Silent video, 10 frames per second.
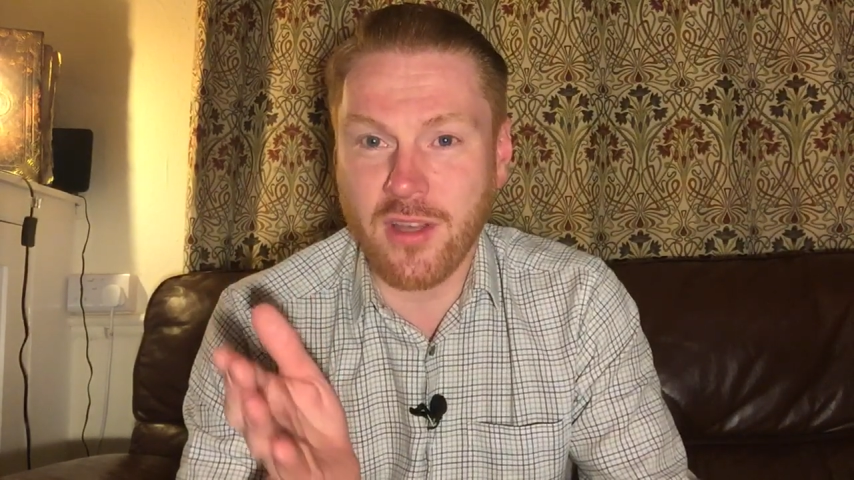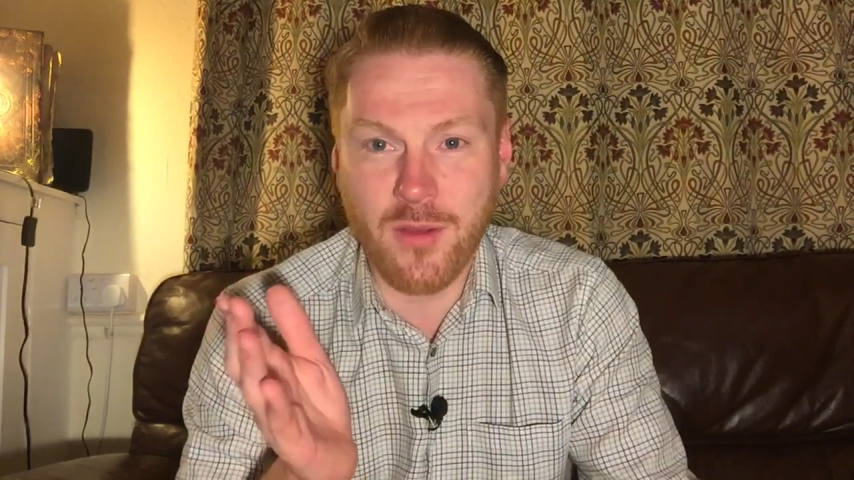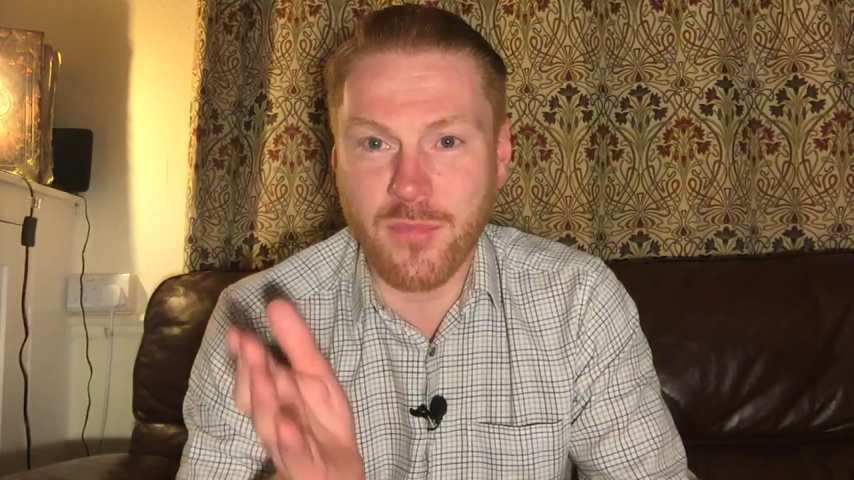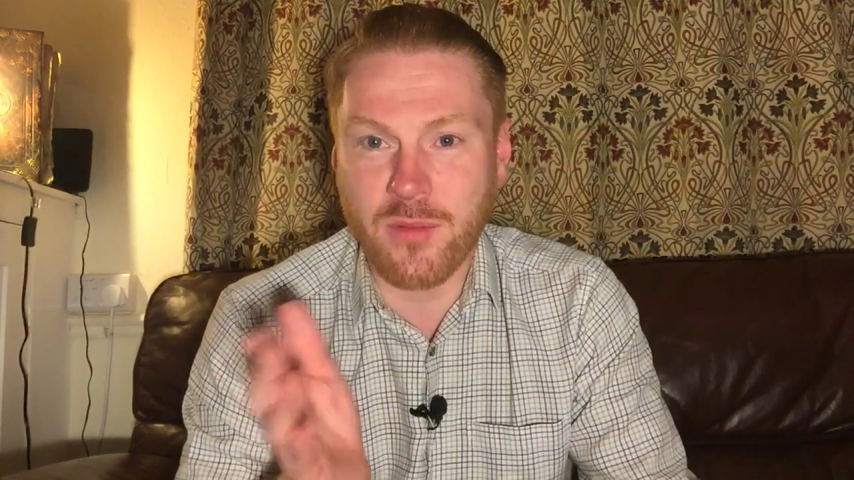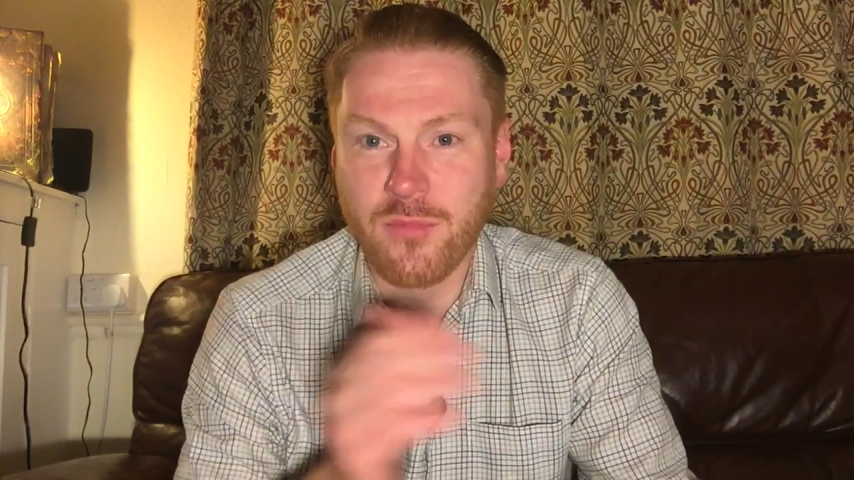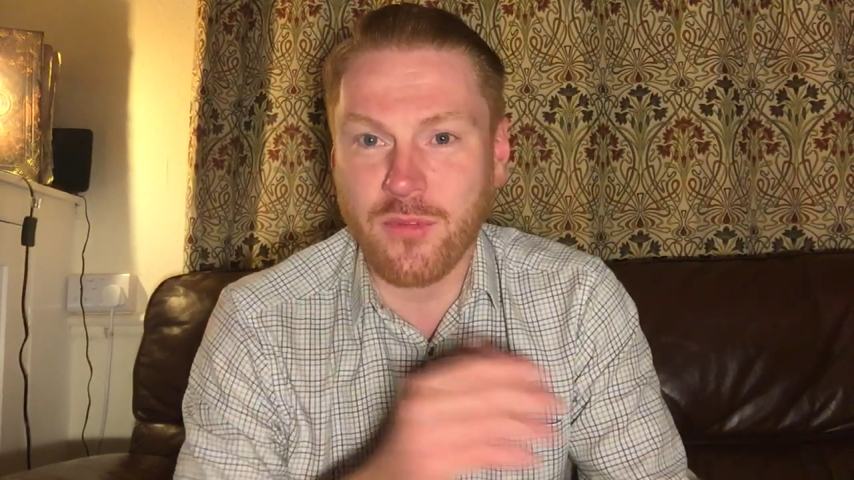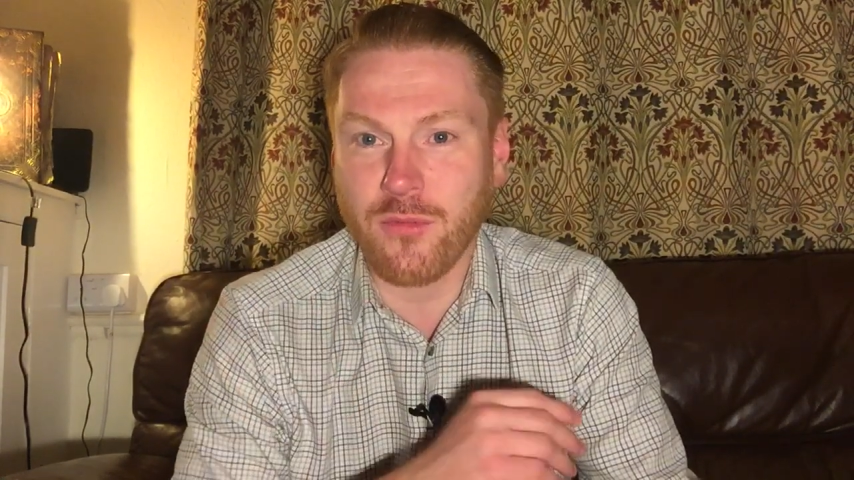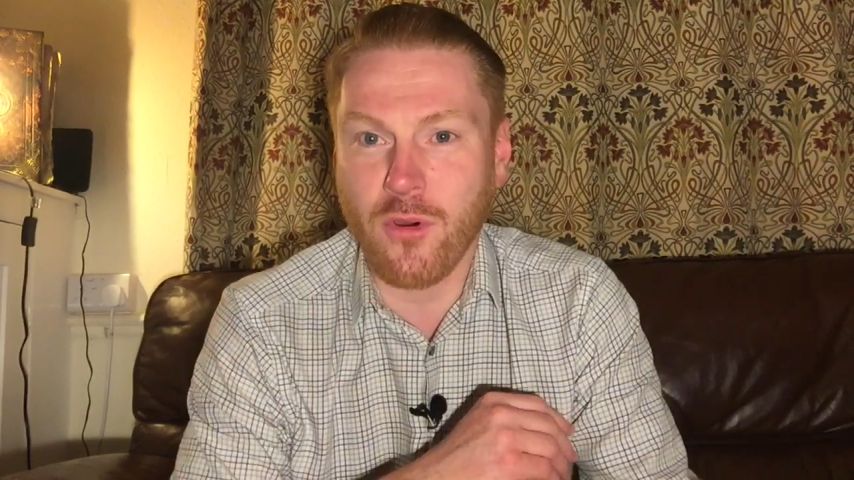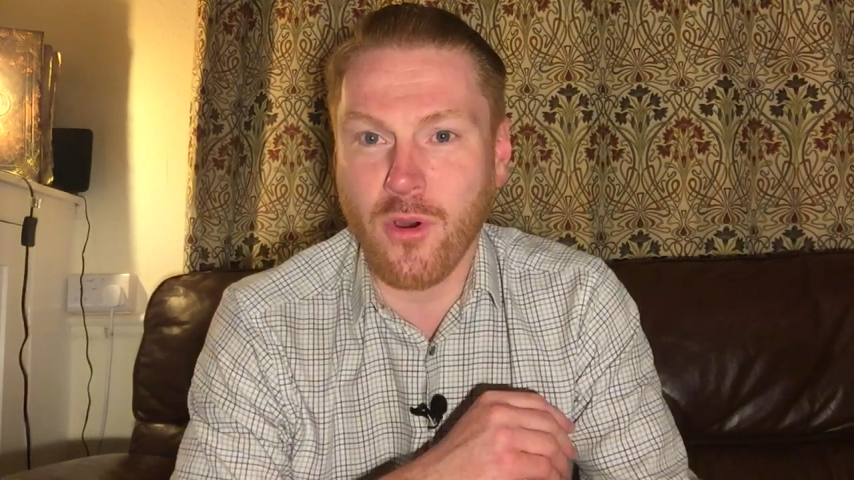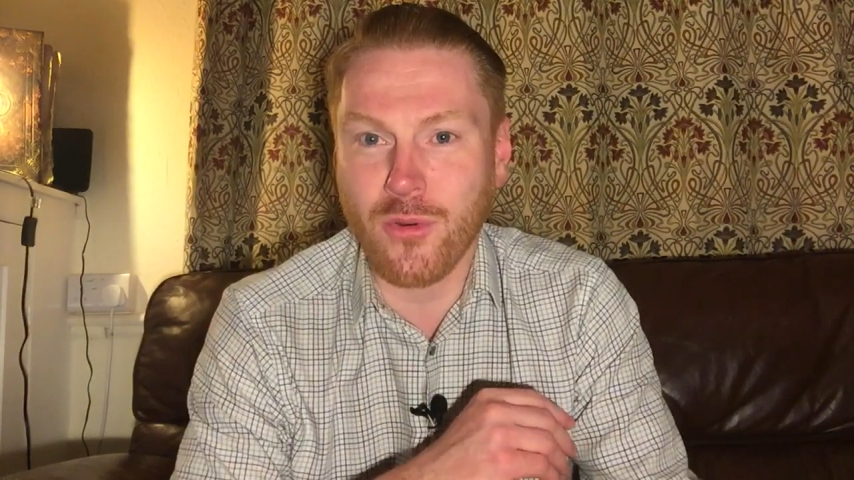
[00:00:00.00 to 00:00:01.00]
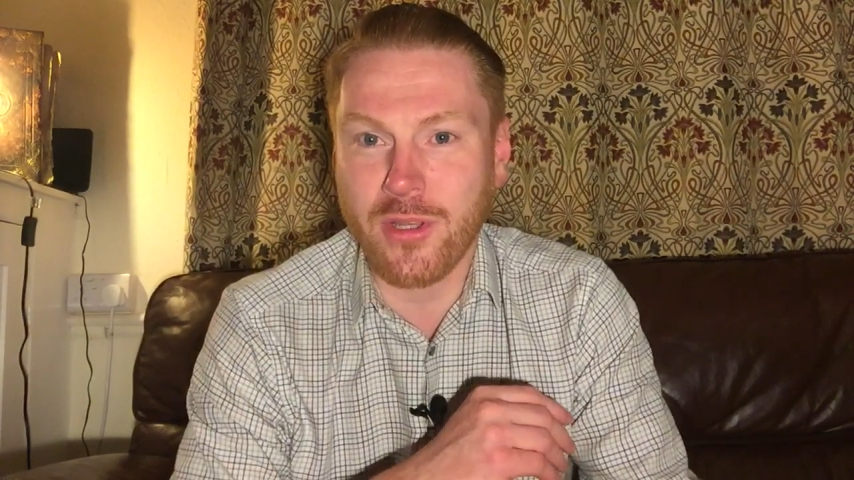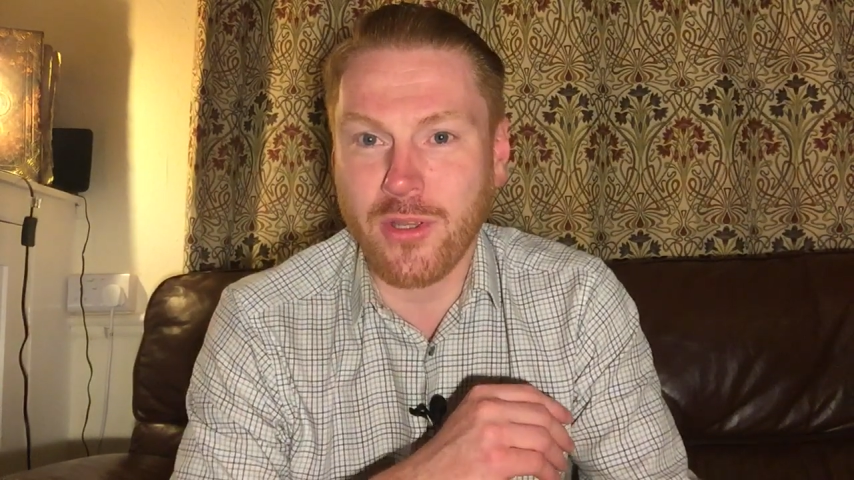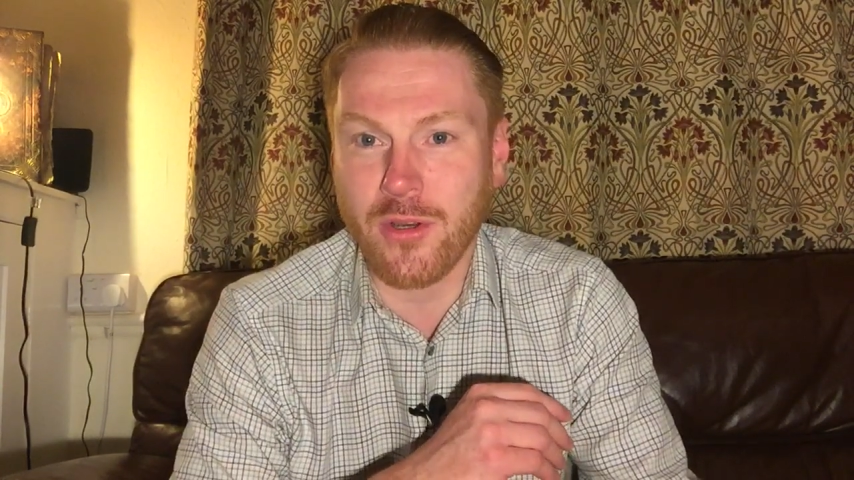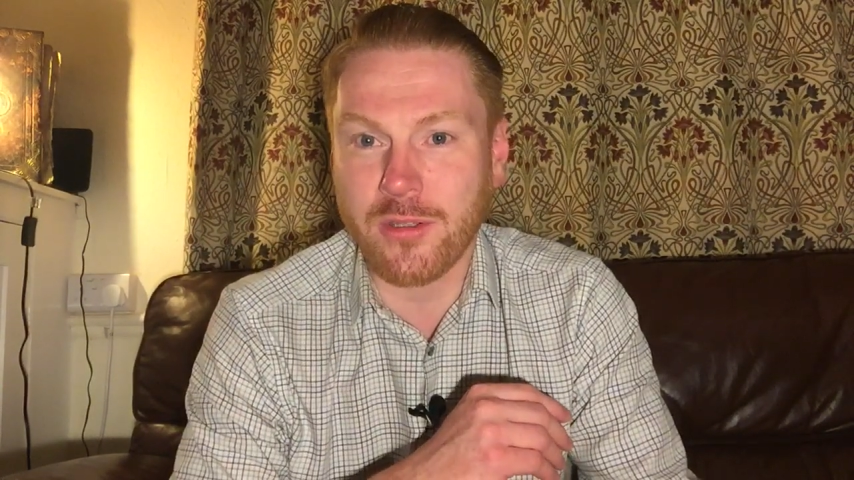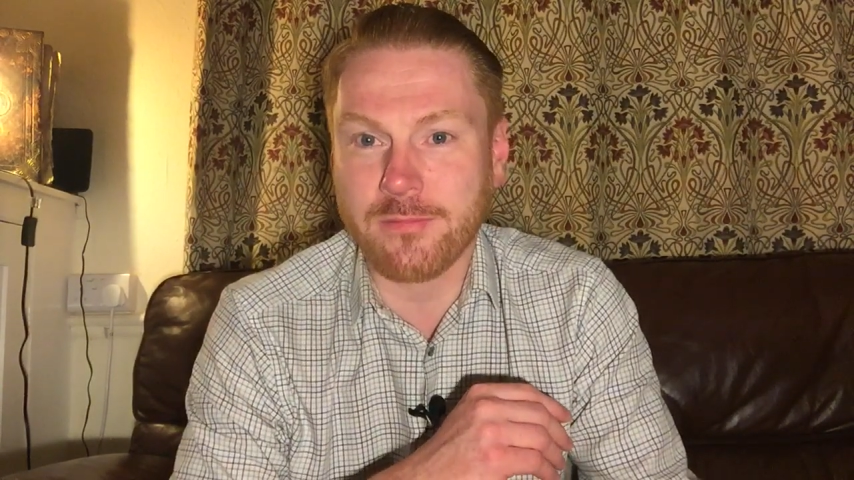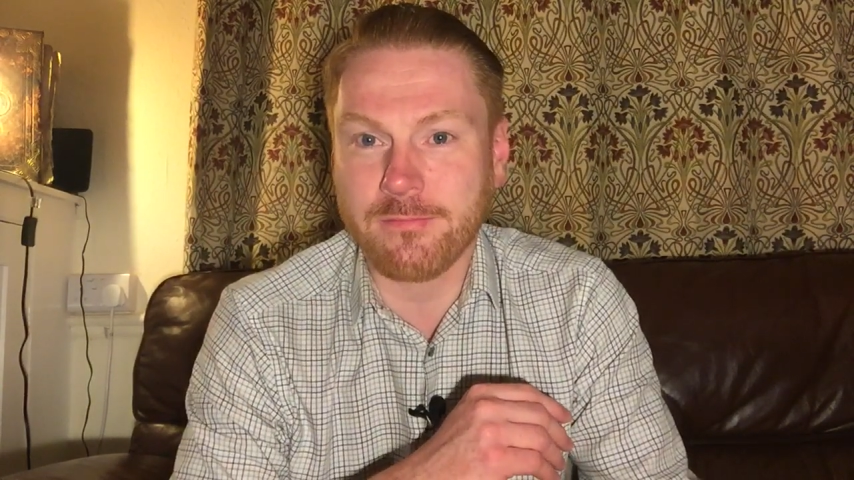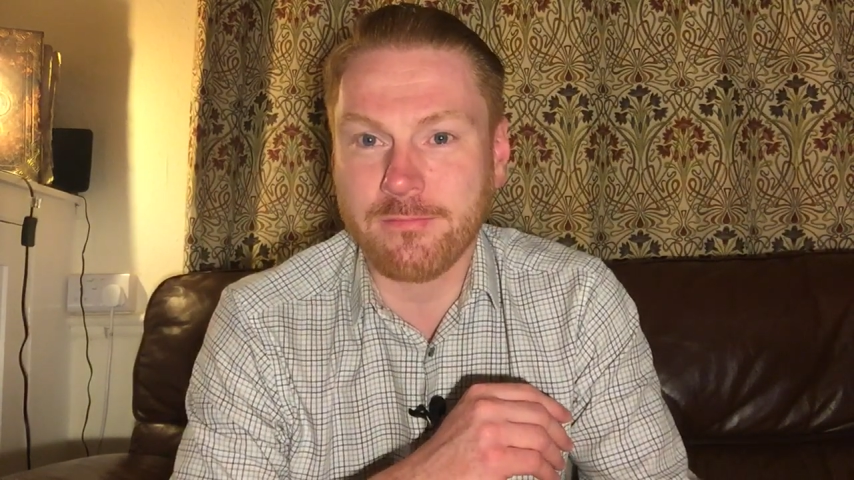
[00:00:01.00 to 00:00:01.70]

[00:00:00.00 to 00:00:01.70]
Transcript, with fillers: humbling before holy God.